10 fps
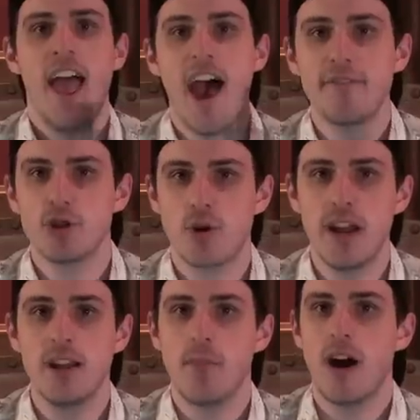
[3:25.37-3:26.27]
have a
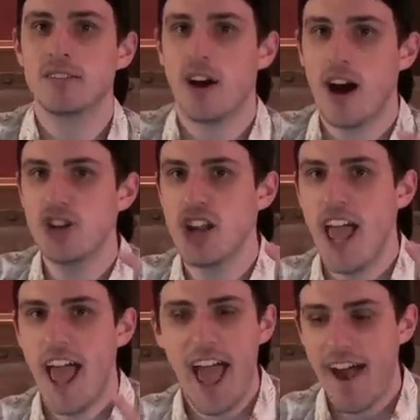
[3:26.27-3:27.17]
training montage,
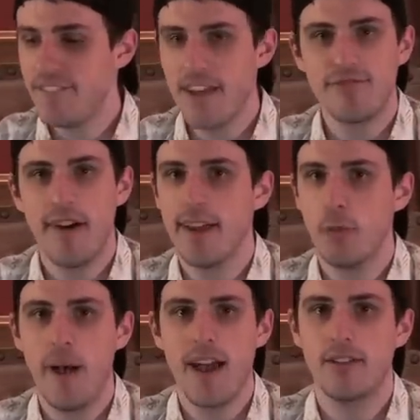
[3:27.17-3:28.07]
have that
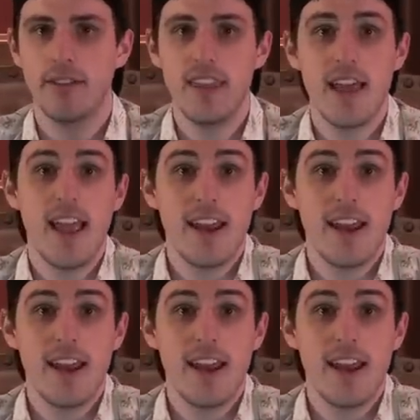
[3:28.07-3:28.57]
final battle in the end,